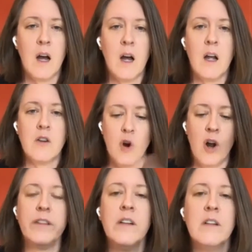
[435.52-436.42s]

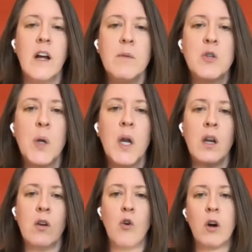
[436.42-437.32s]
drawing the line
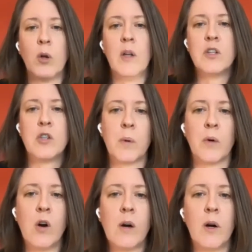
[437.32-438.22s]
between normal and
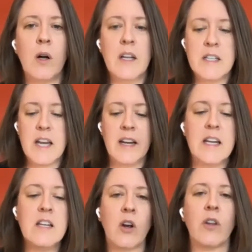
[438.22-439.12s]
supernormal and saying
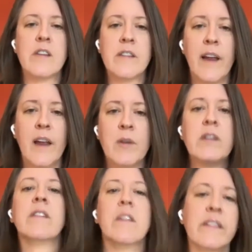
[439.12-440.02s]
these are the same, this
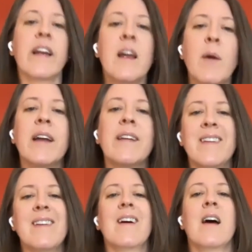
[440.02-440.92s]
is the same
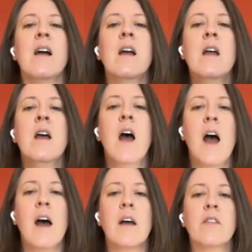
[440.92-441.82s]
idea
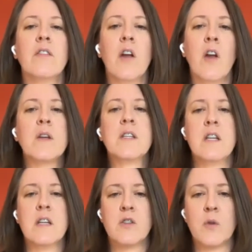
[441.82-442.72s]
as the
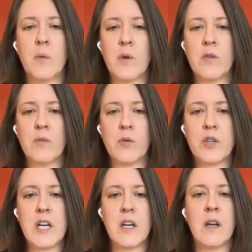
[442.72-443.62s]
OECD is doing with
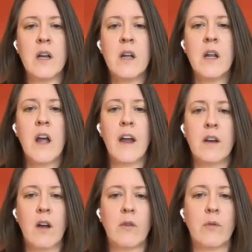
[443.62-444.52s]
routine and
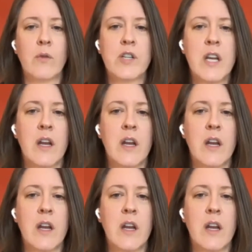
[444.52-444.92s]
non-routine.